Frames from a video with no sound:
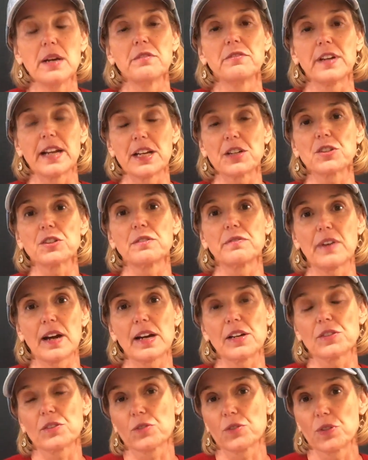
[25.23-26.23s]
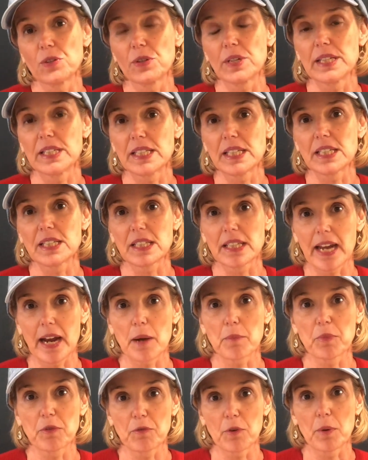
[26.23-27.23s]
financial advisors who consistently
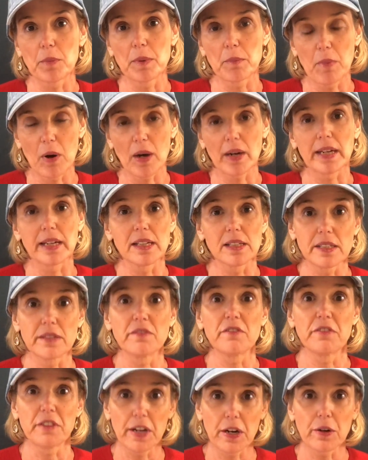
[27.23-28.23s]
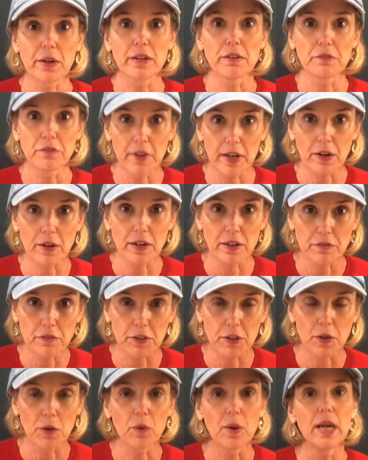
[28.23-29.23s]
outperform the market, as in very, very
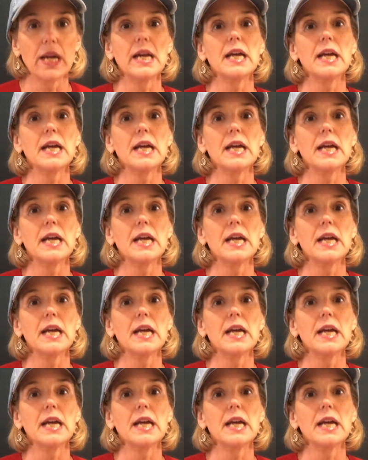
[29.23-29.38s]
few.